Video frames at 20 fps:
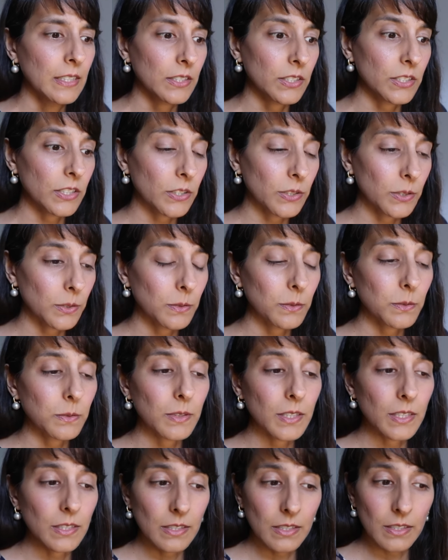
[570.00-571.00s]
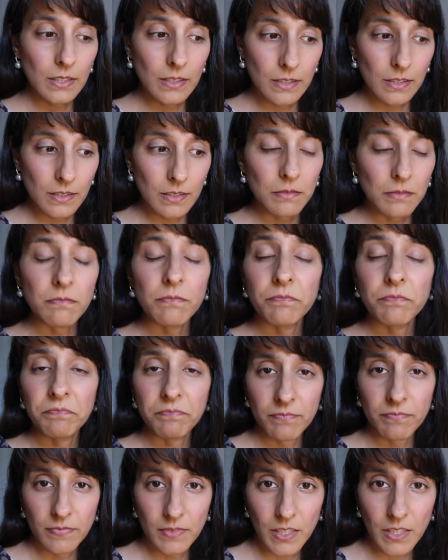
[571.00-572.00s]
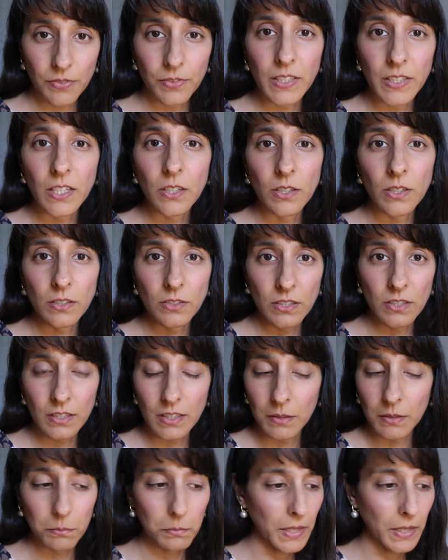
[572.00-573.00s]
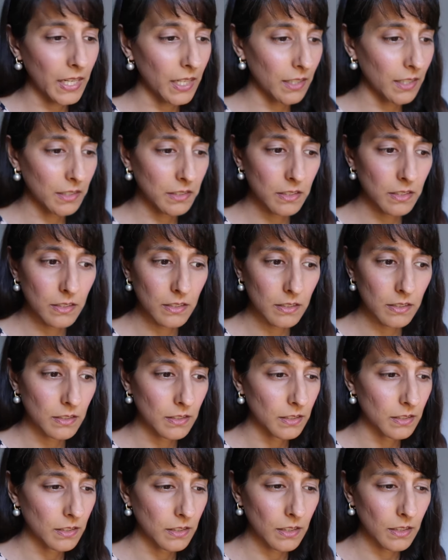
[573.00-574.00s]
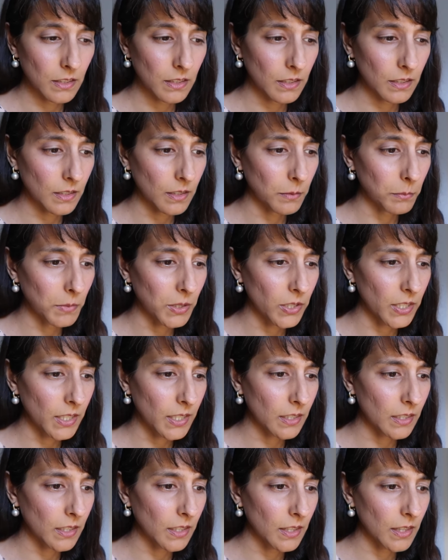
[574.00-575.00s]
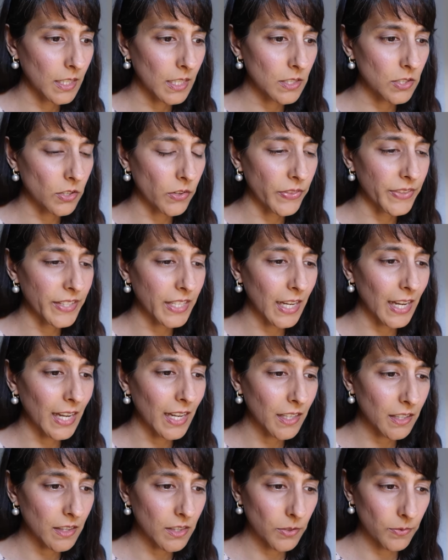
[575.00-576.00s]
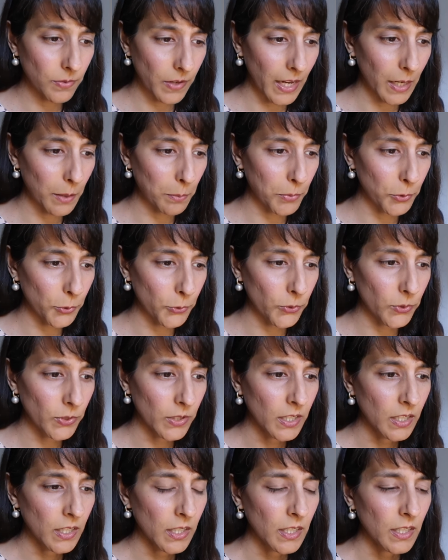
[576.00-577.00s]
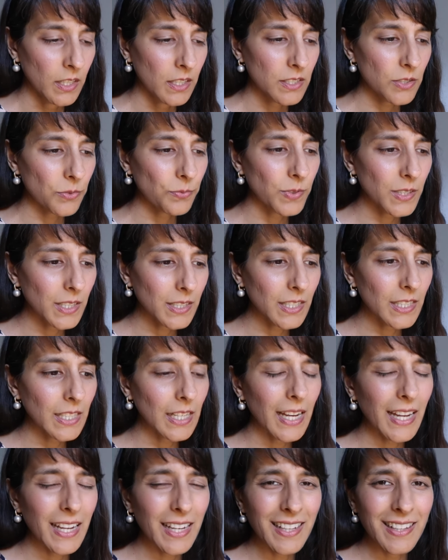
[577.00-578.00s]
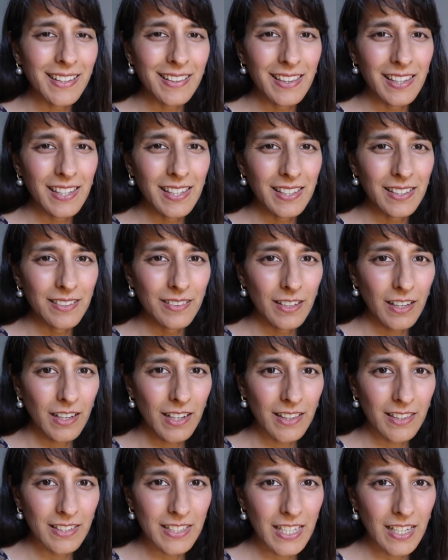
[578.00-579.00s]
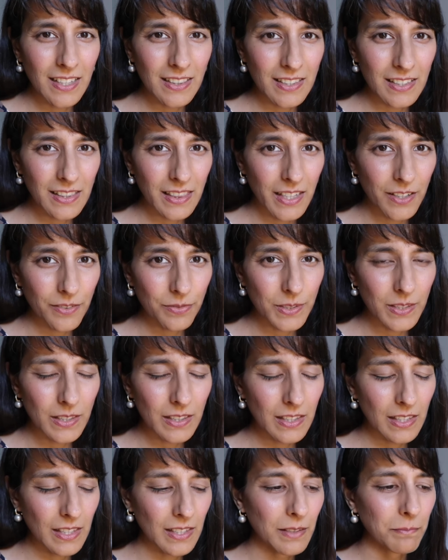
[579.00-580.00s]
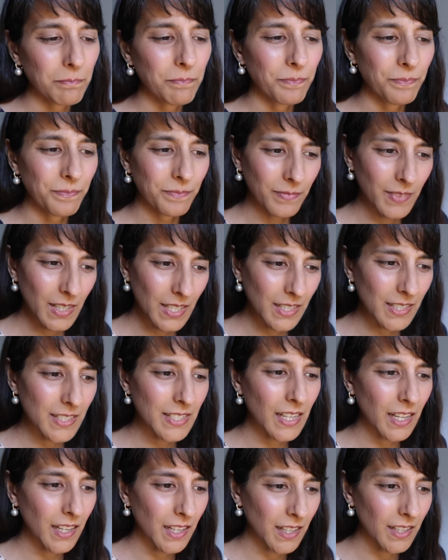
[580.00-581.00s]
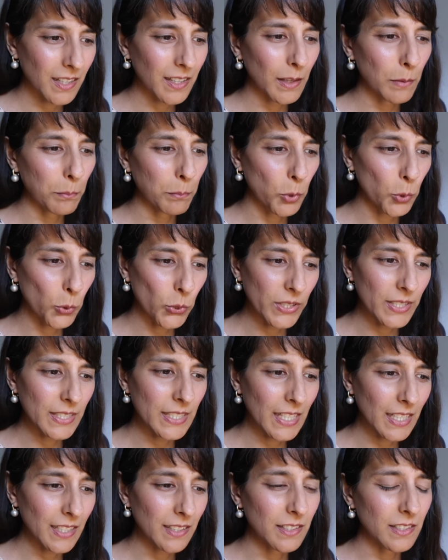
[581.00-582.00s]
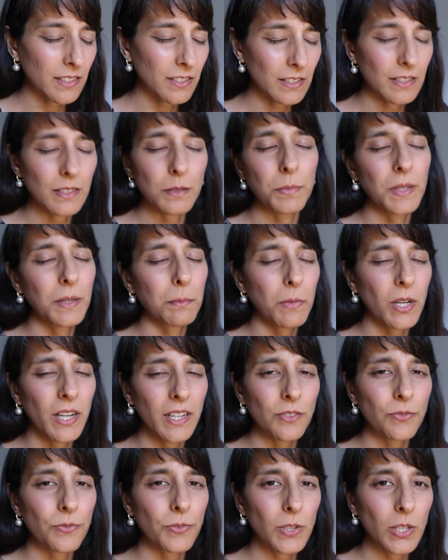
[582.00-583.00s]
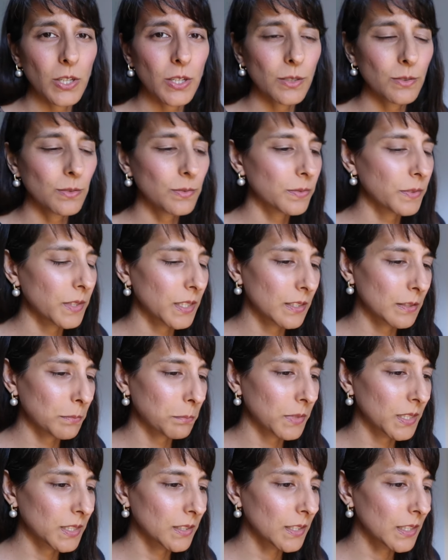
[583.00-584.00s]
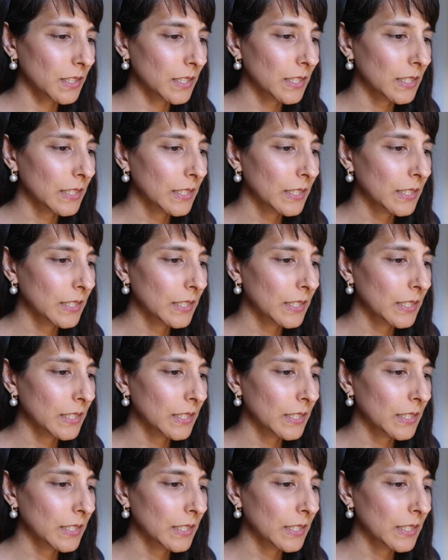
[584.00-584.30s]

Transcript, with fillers: So this is definitely going to impact uh, America, and that's on the eighth of April. So really eighth, ninth, tenth, eleventh, these are important dates just to be mindful of this month.